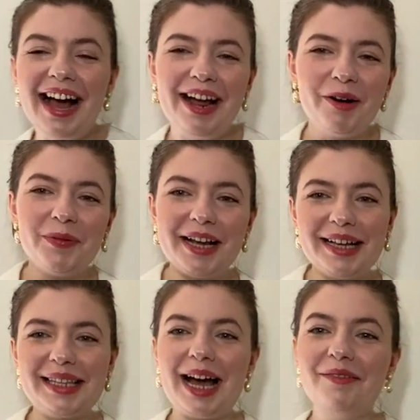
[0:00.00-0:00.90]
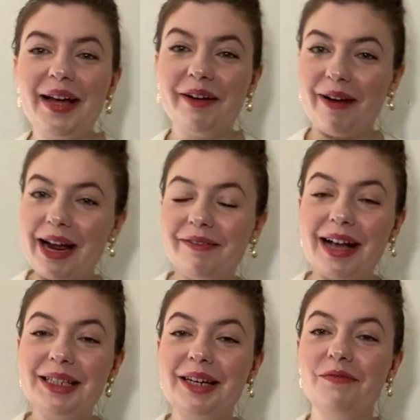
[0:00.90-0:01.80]
I hope you guys have a great
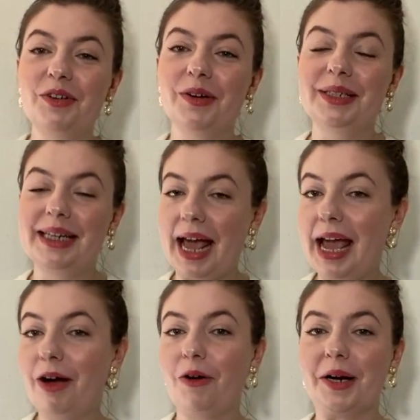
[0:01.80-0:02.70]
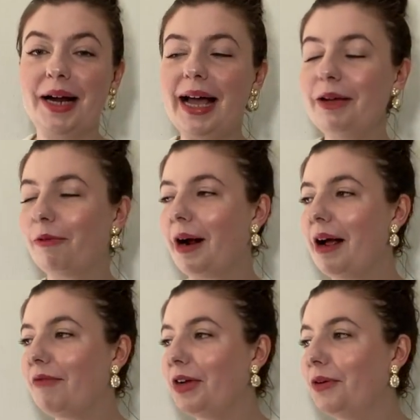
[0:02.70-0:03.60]
rest of your day or night
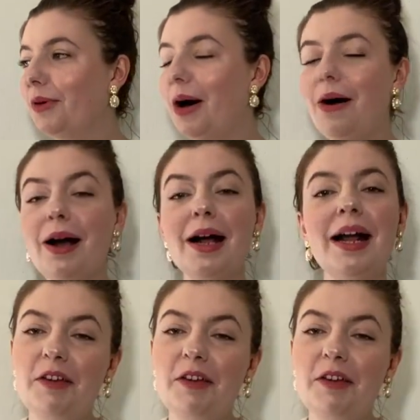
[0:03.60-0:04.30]
wherever you are.